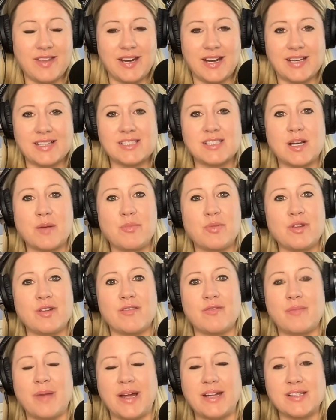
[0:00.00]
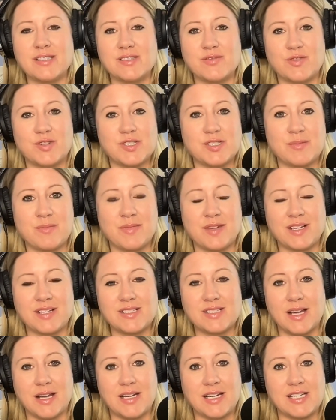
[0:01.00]
next couple of months for some
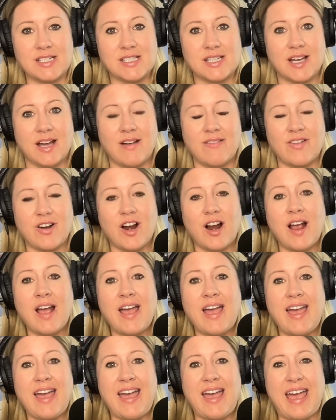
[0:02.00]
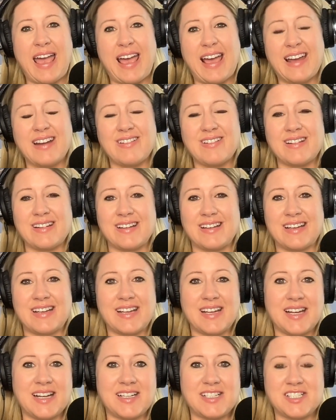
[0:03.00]
things I need to cover. And
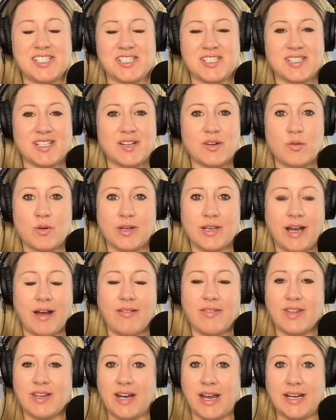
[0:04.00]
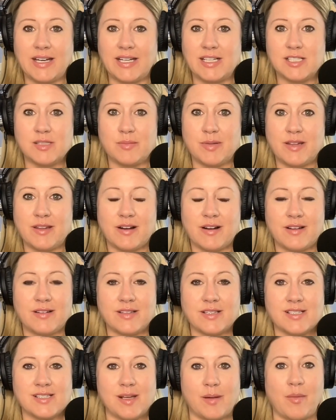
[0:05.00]
it's just going to work out that I need to be there in
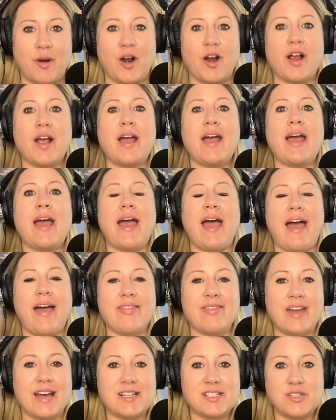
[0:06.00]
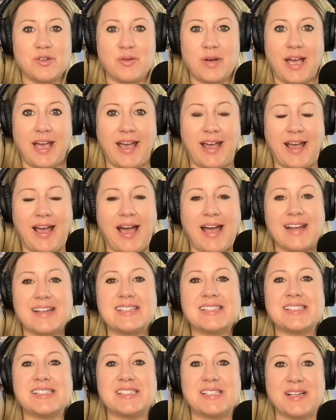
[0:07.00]
the summer. And that's okay. I
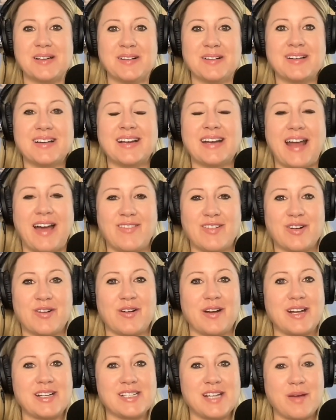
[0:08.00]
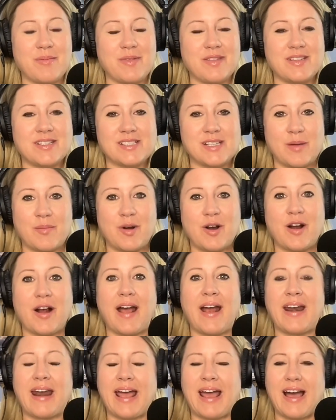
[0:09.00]
still can have a great time in the summer.
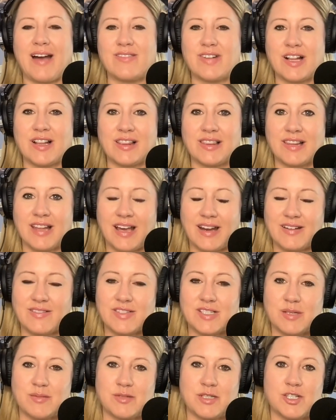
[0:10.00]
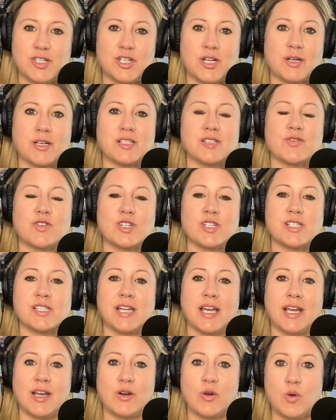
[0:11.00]
And I have a lot of tips and tricks for
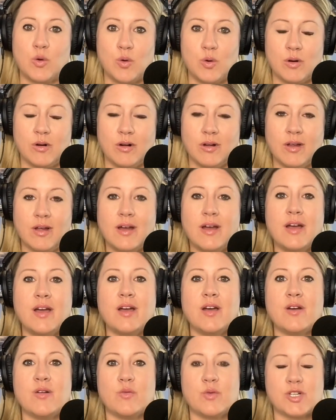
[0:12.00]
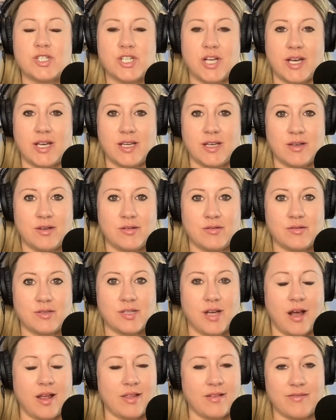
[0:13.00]
staying cool, which I
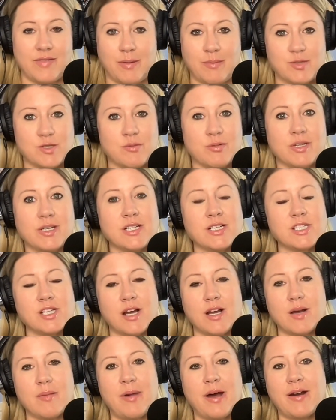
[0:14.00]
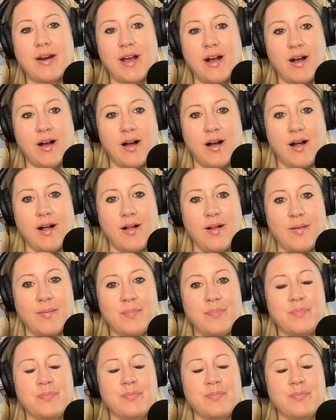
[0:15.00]
use all of them. So we're going to talk about it all.